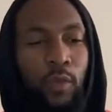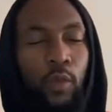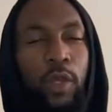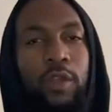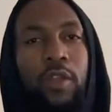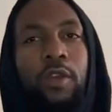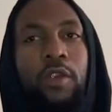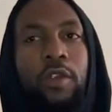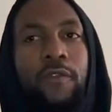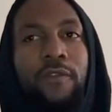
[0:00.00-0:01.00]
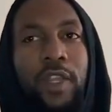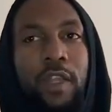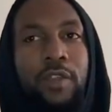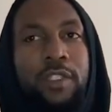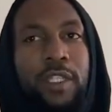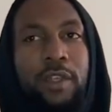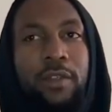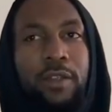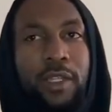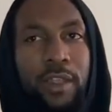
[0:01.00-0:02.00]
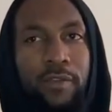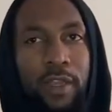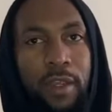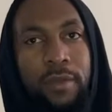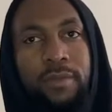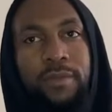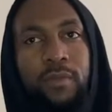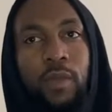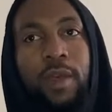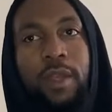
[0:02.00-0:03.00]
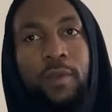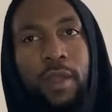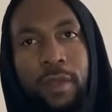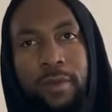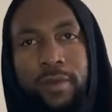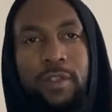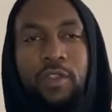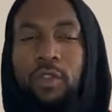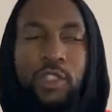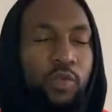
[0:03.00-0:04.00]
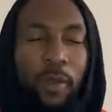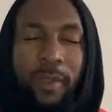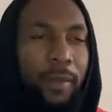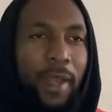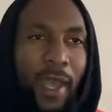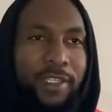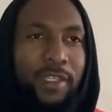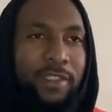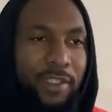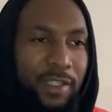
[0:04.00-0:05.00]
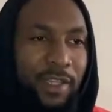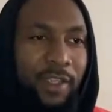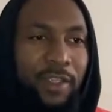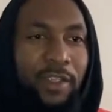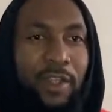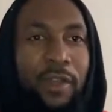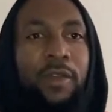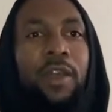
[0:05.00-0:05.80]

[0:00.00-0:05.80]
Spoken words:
Will your video still live there? Well, it will. You just won't be able to access it, you know?